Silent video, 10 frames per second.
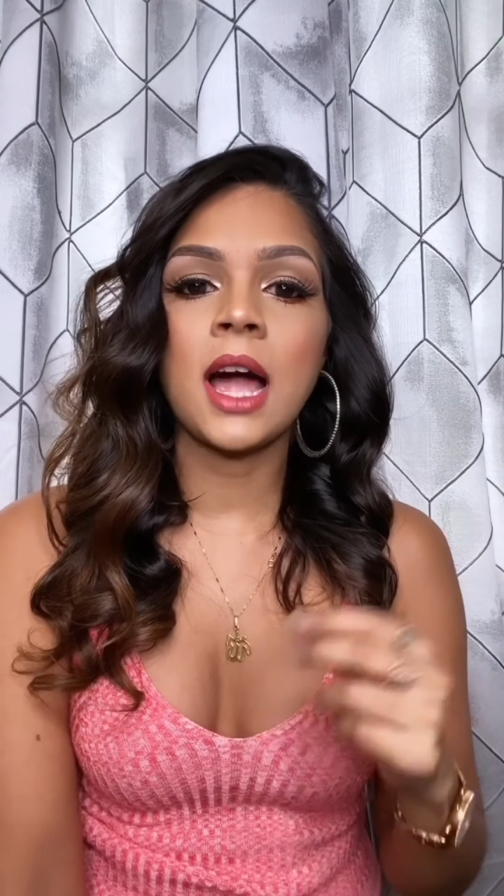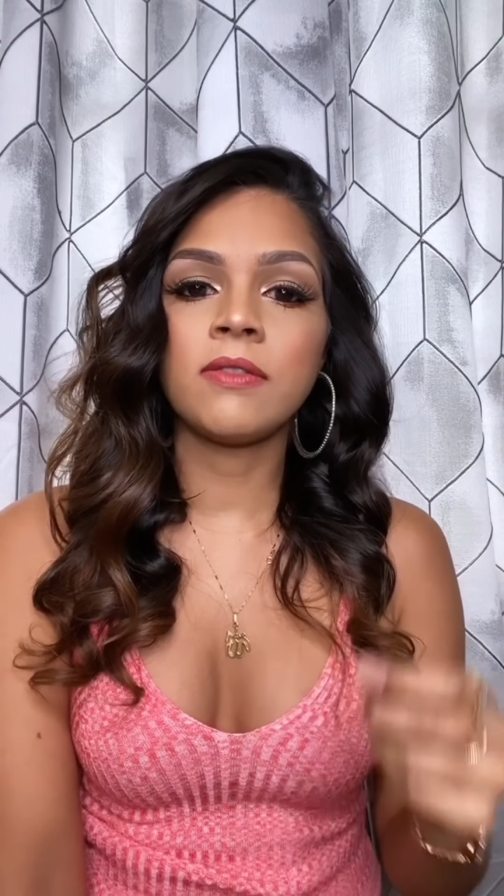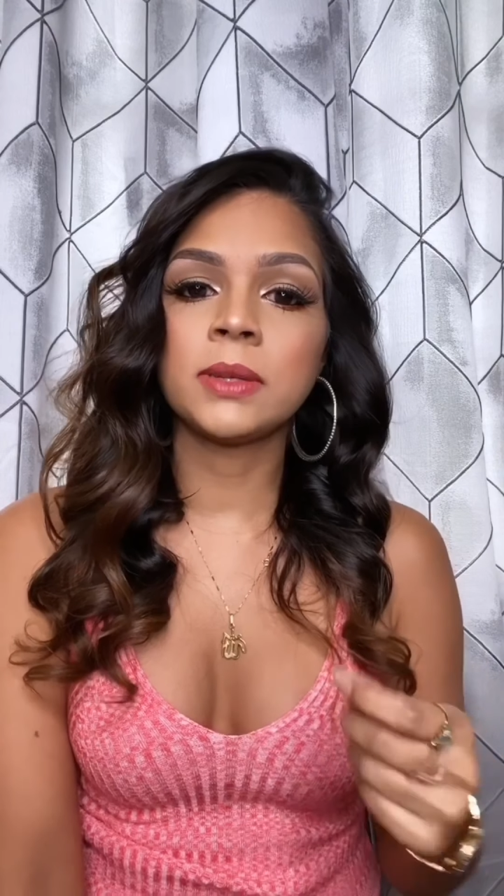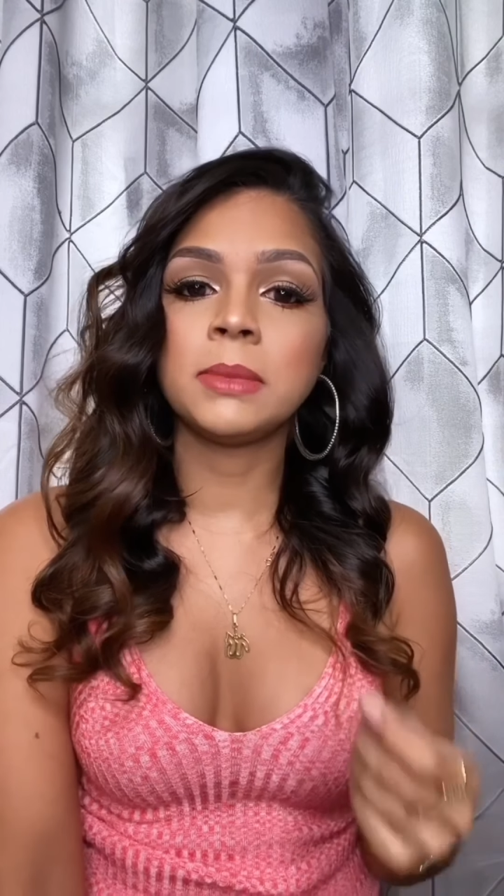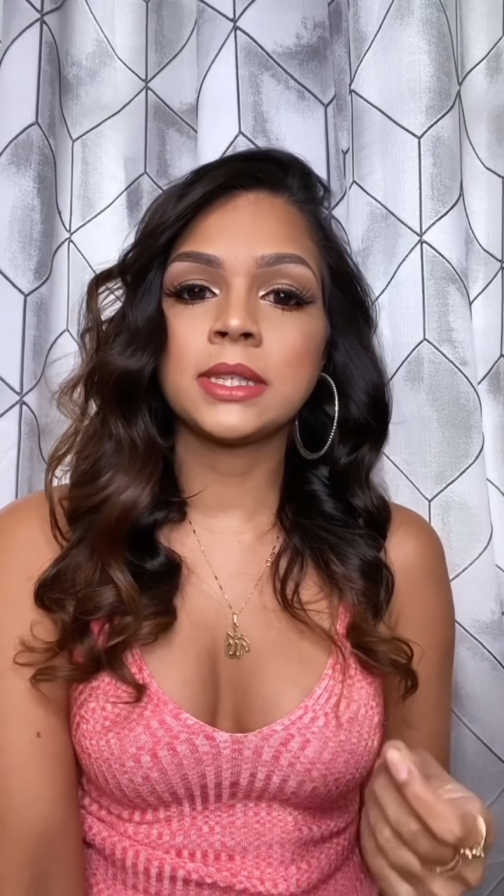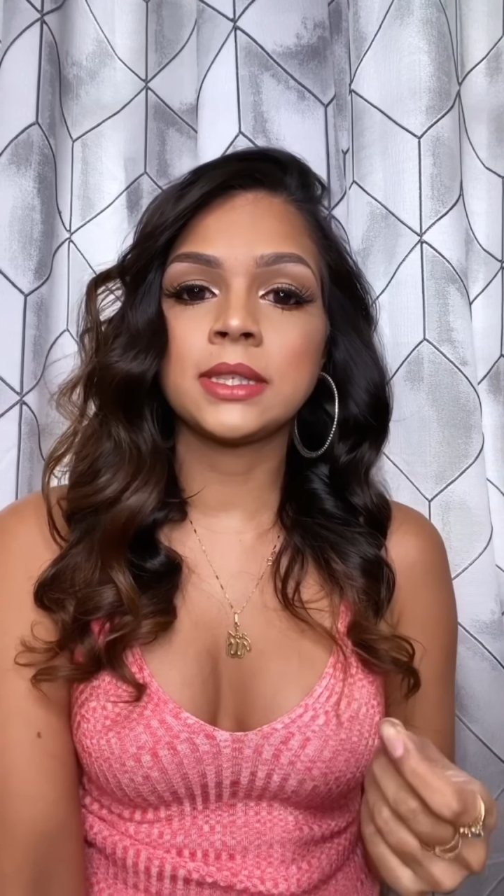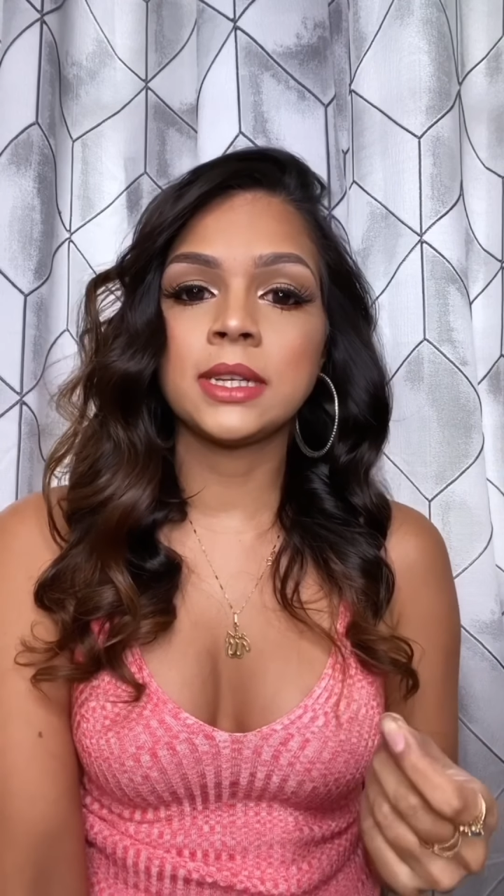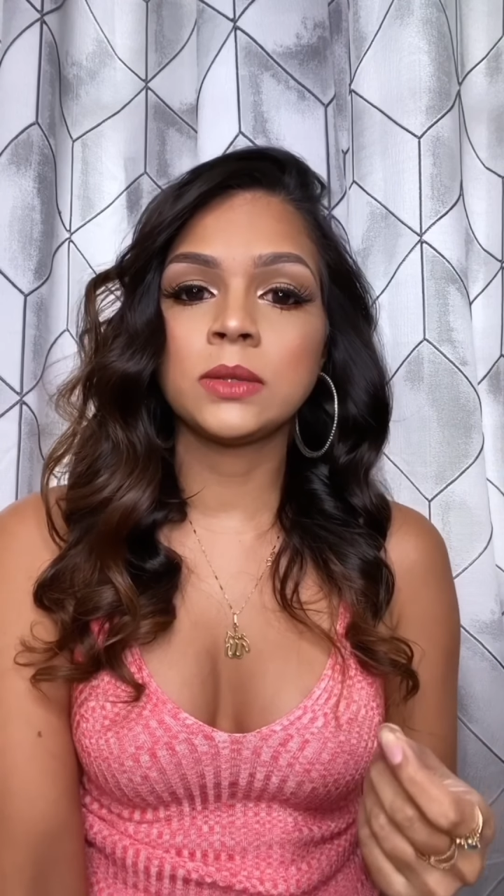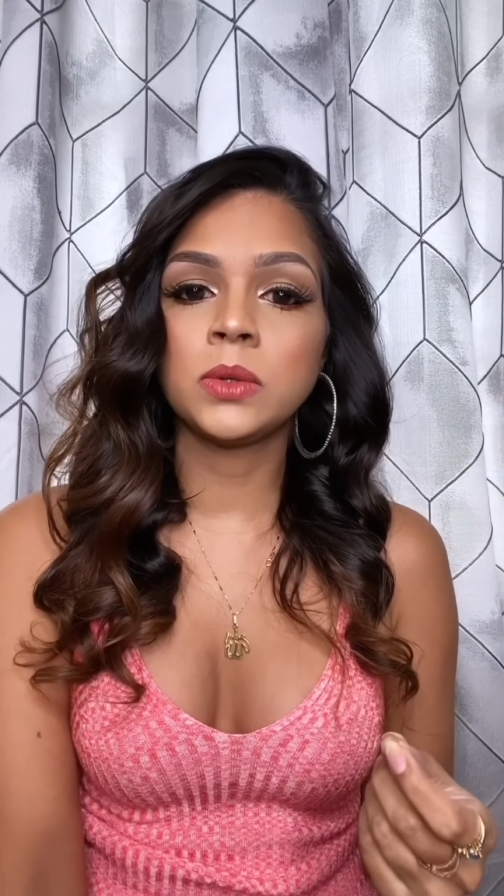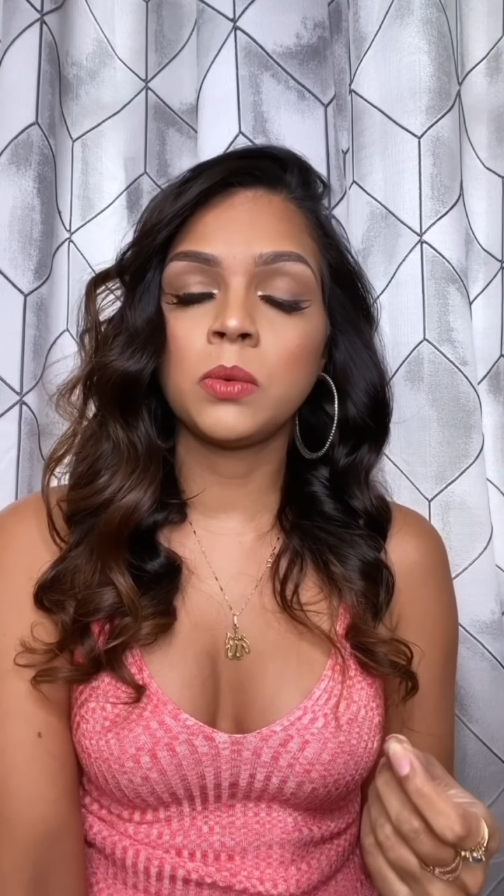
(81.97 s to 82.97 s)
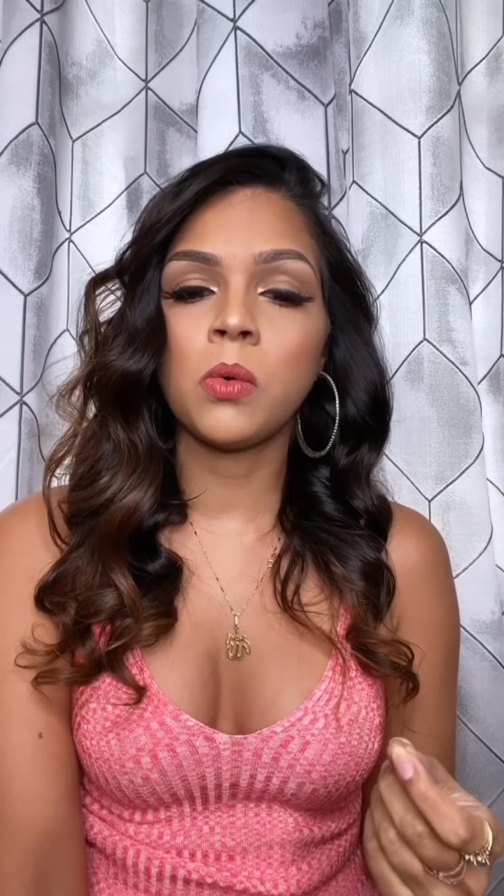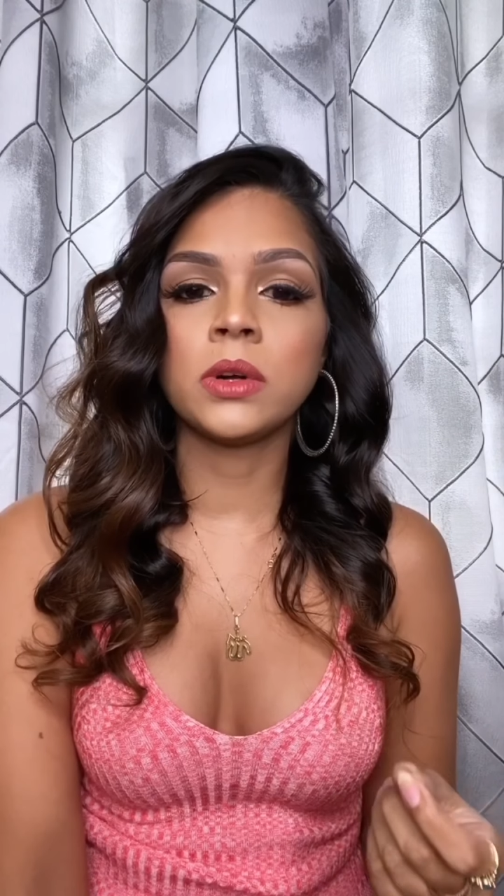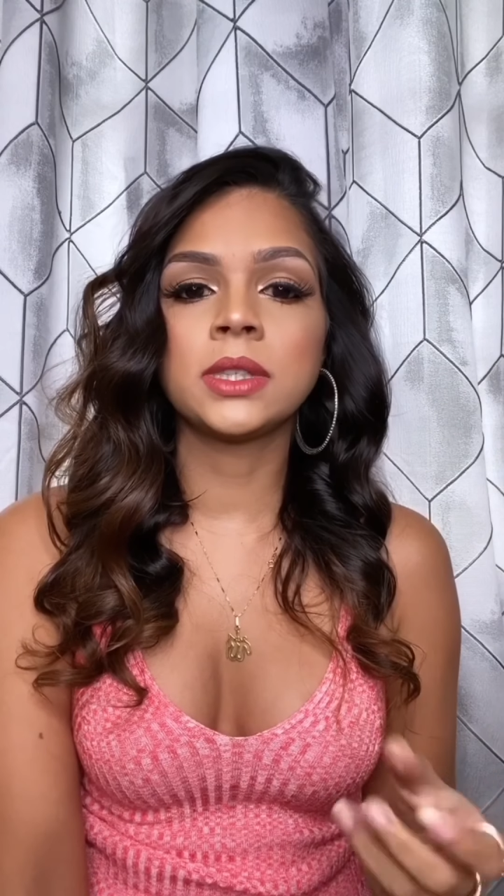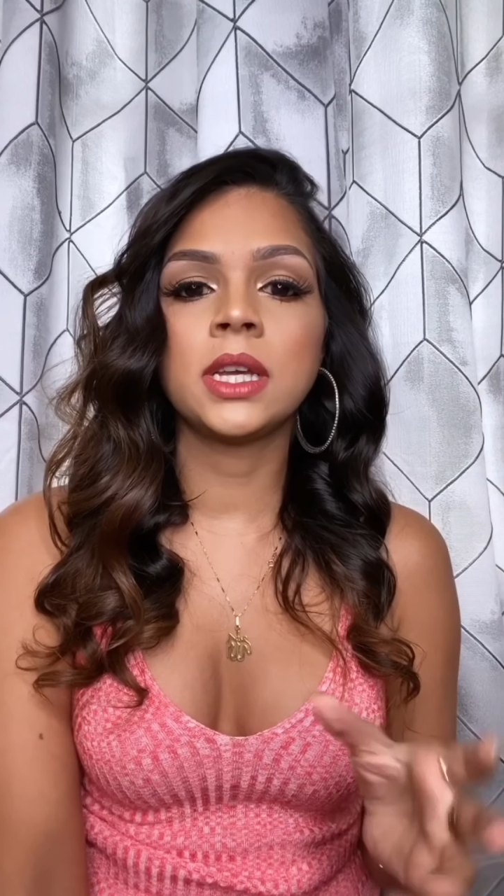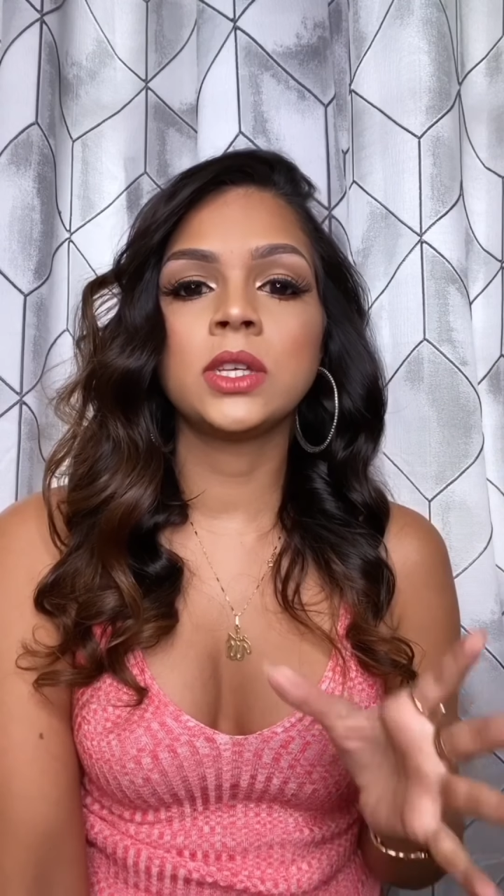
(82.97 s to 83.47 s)
after mixing it with the
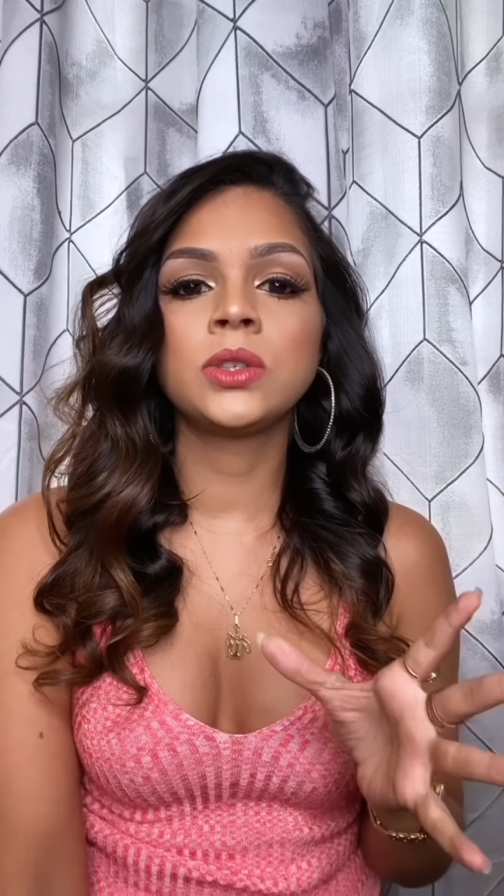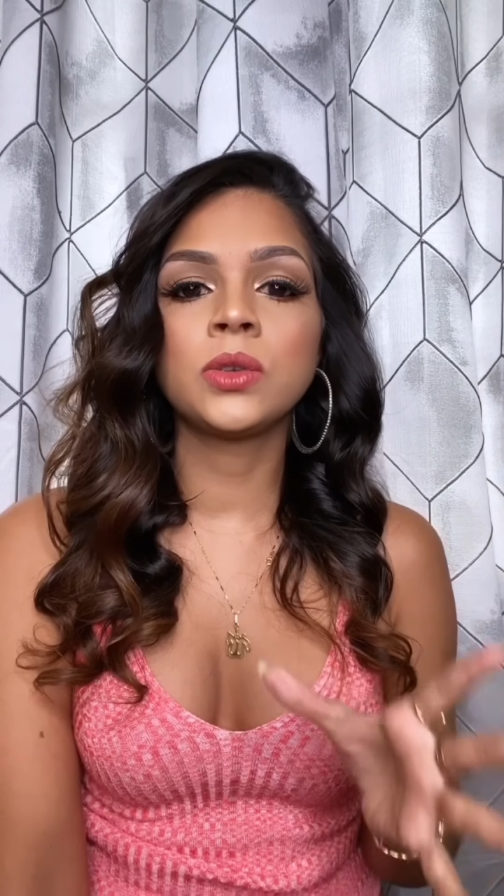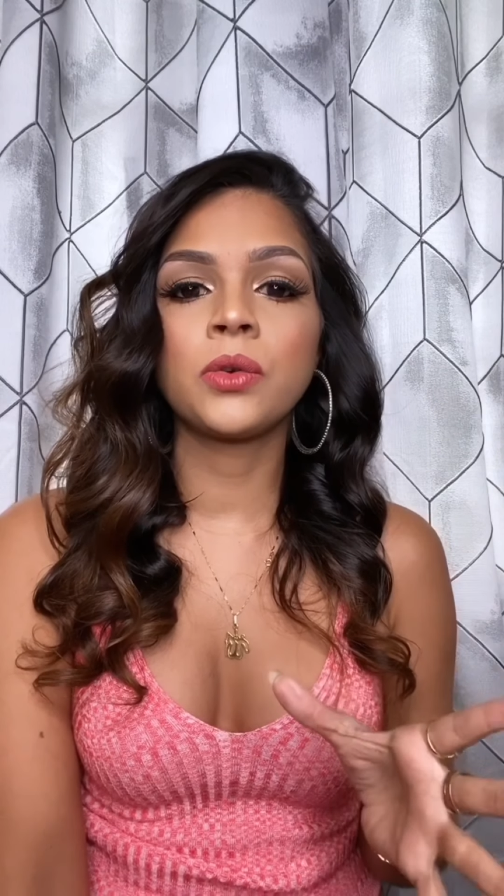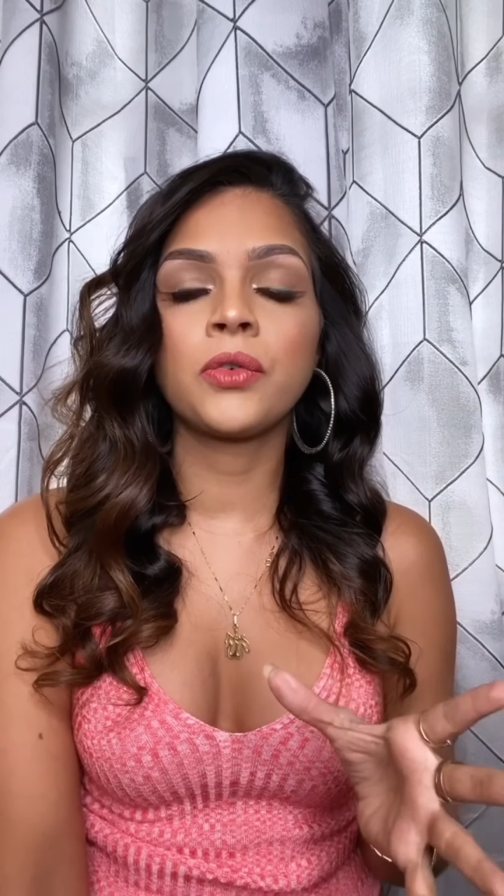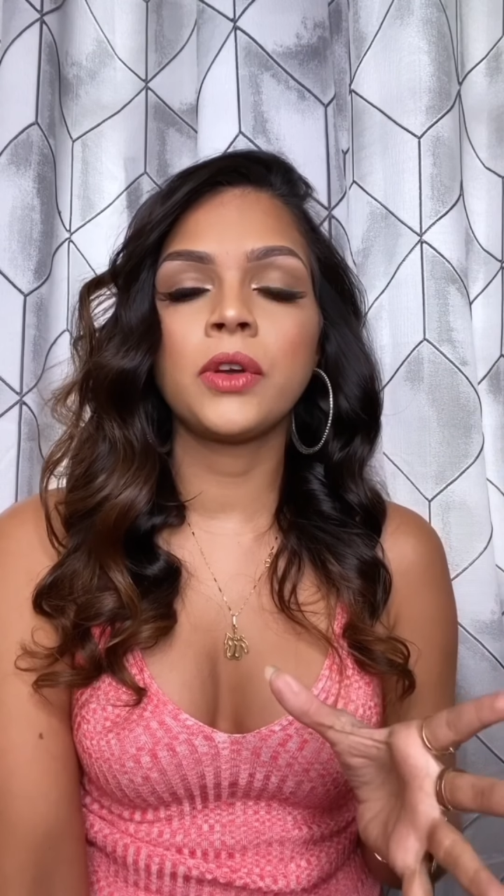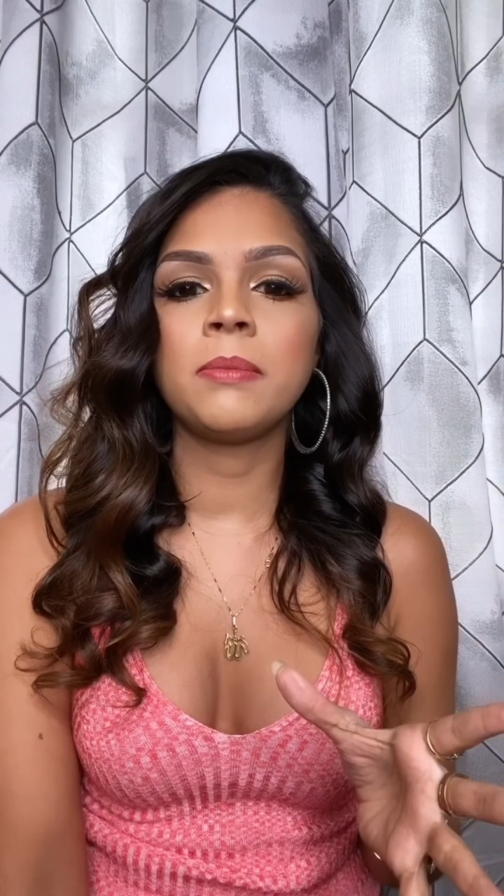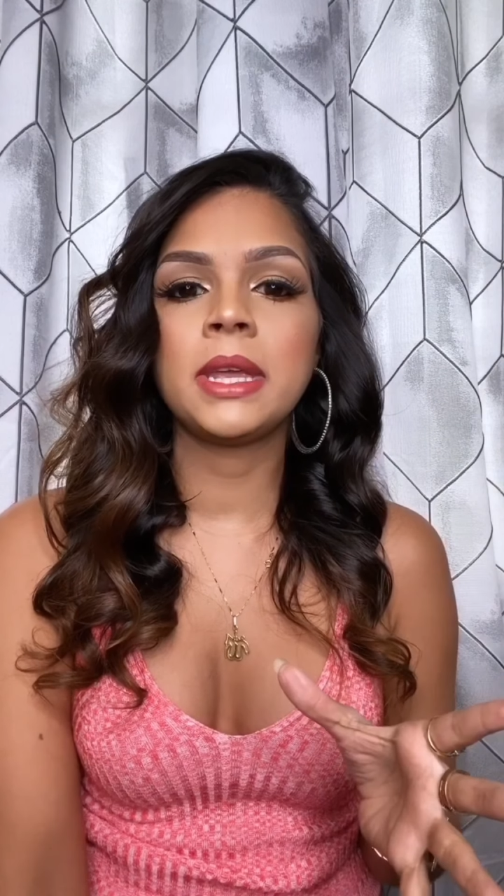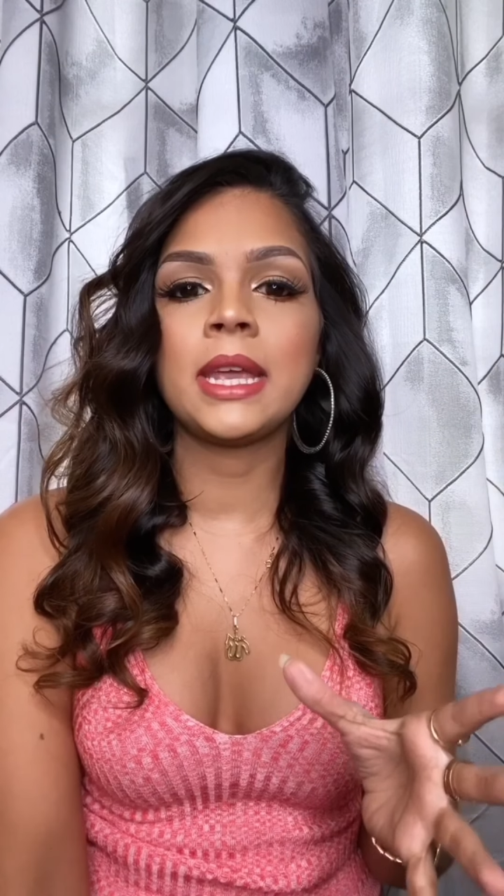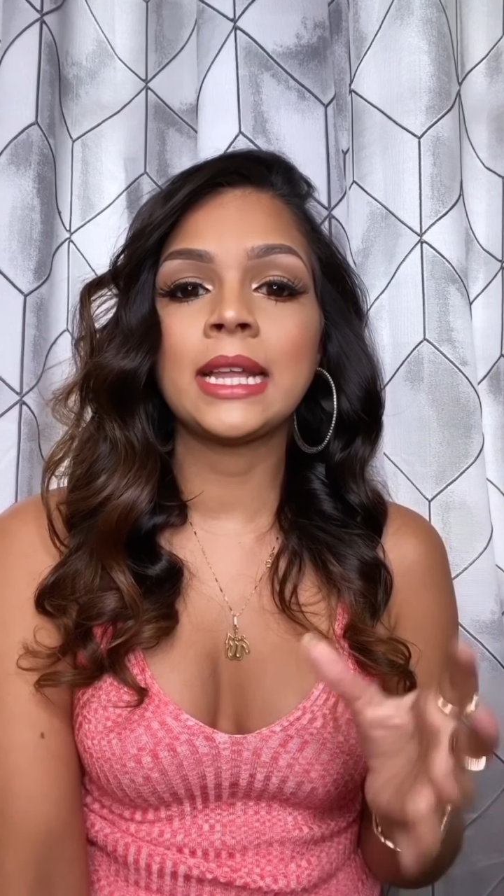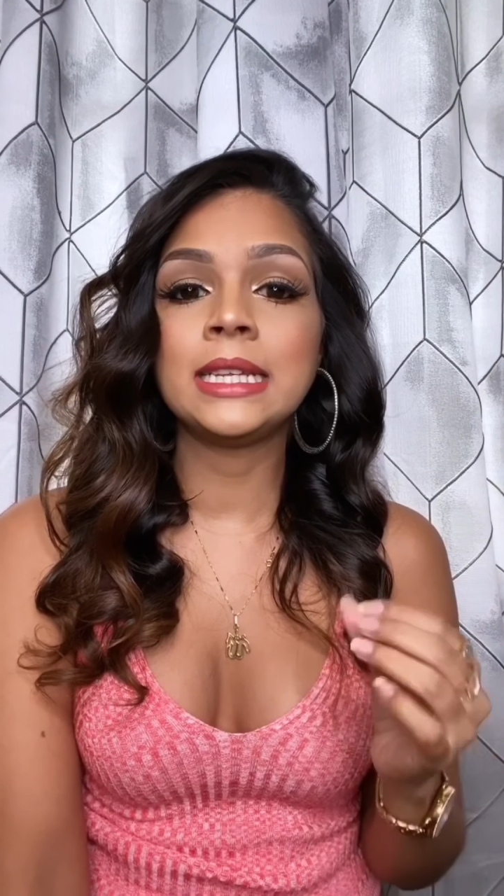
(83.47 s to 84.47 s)
water is so creamy and